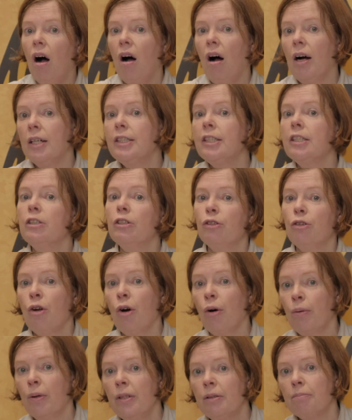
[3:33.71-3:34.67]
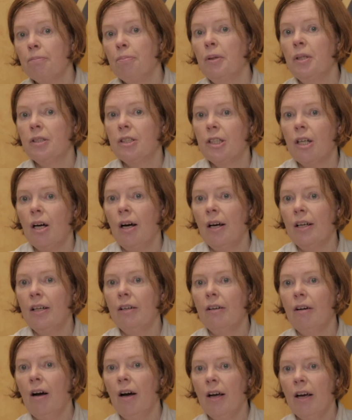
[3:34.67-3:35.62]
I didn't know it, but
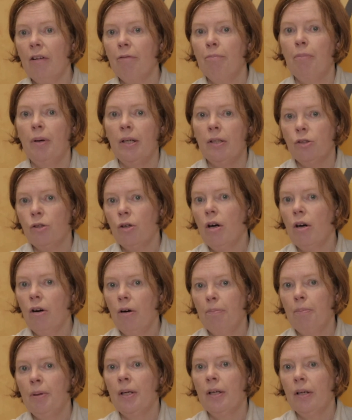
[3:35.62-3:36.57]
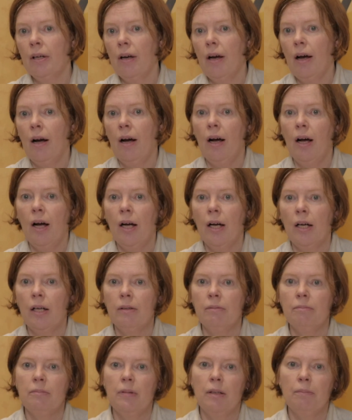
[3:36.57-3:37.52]
I have been dry hopping
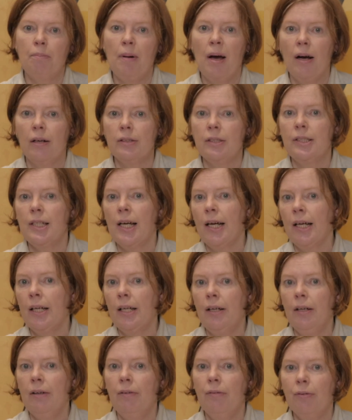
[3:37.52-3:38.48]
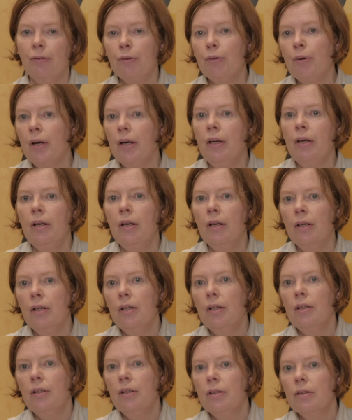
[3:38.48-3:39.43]
about day 3,
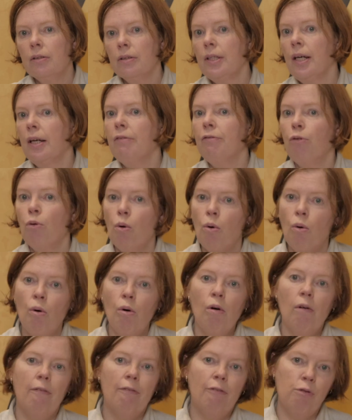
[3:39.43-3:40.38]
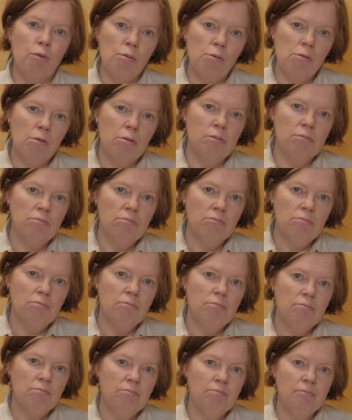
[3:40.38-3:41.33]
day 4 for
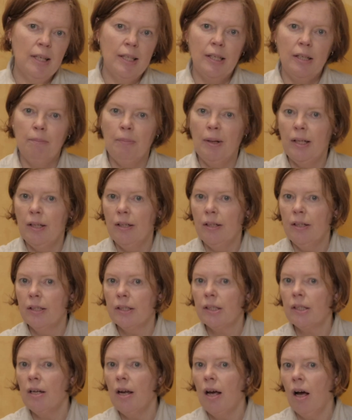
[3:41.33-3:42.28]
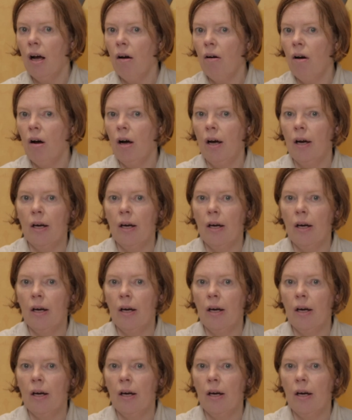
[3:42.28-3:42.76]
many, many years now.